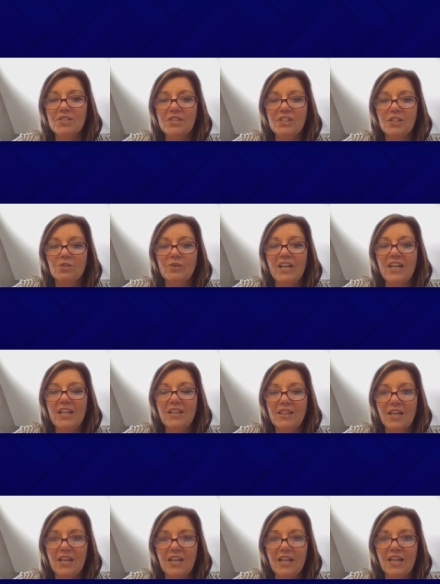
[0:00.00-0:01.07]
to do
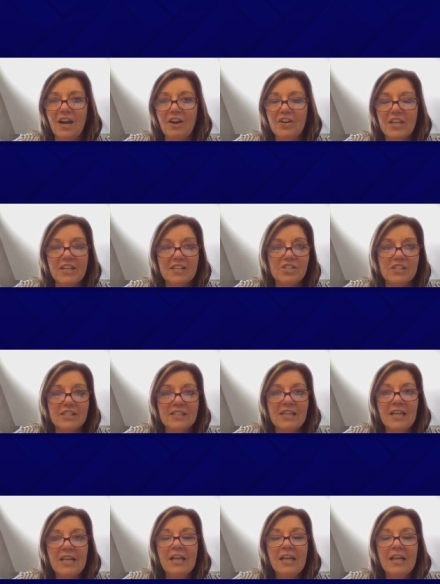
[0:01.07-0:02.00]
anything in our kitchen